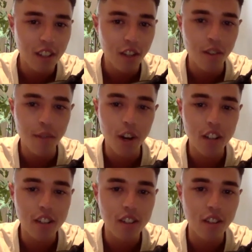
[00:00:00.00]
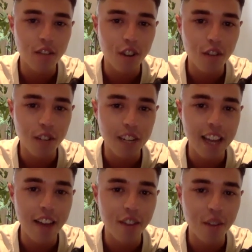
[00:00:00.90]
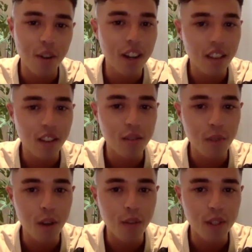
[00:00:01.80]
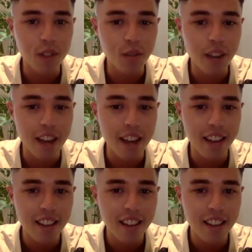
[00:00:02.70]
you remind yourself of when you're having one of those moments where